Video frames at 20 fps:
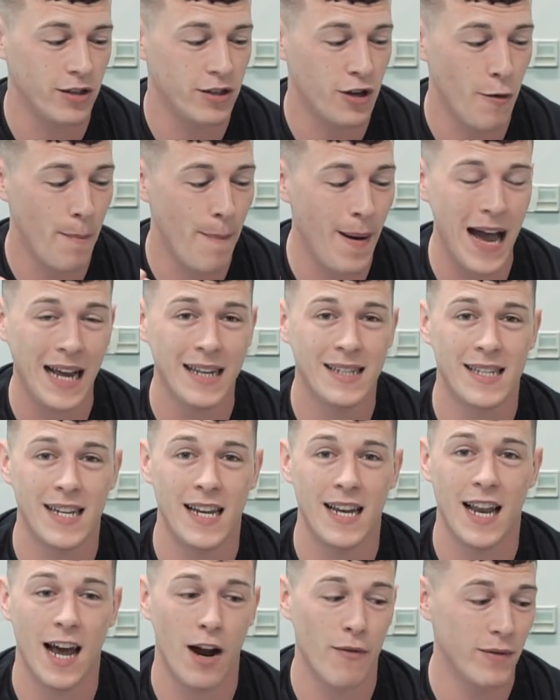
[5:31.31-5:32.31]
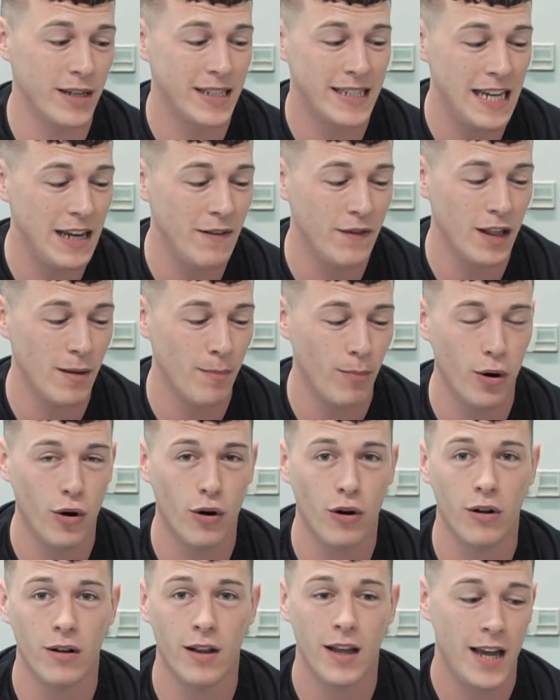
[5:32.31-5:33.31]
So passing and receiving the
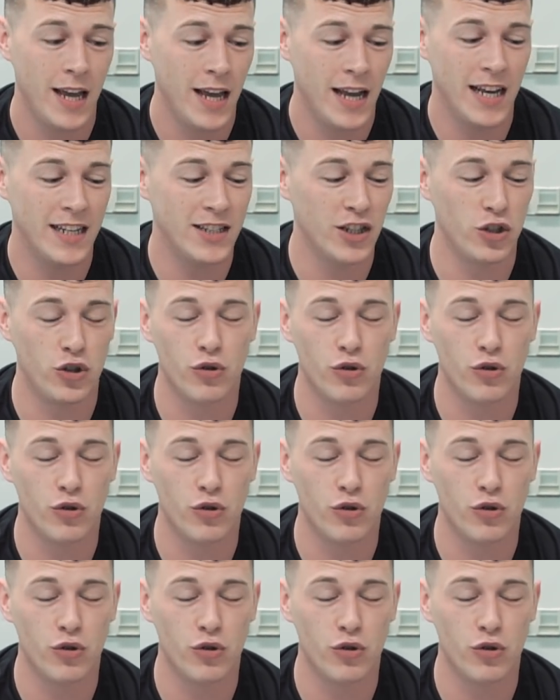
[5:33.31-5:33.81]
ball is a